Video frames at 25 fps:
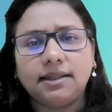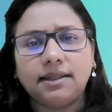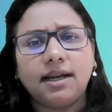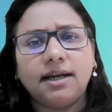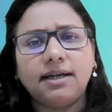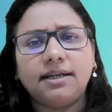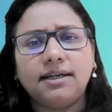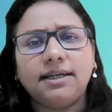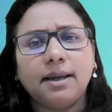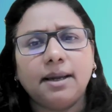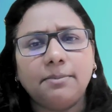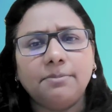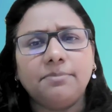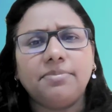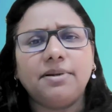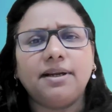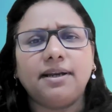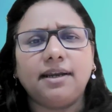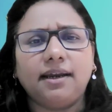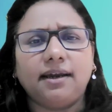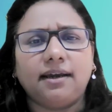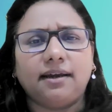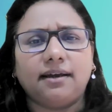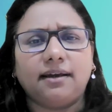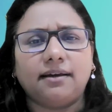they are
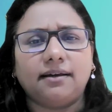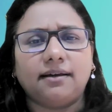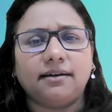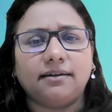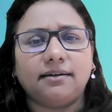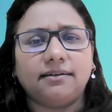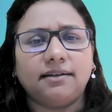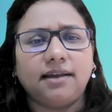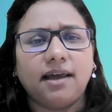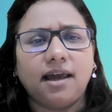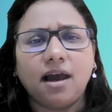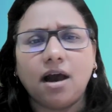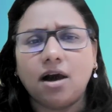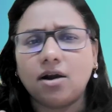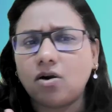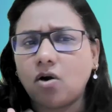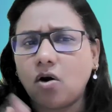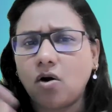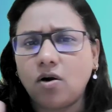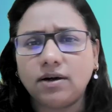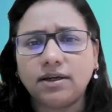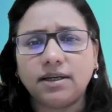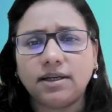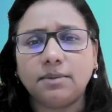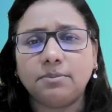temporary. They
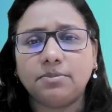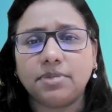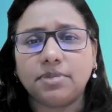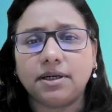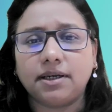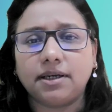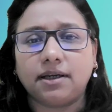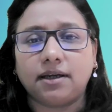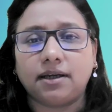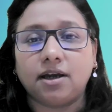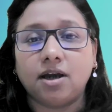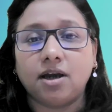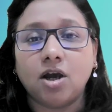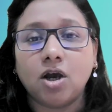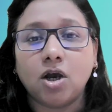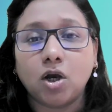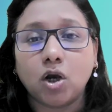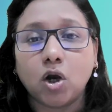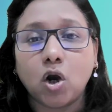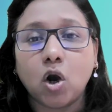are all temporary.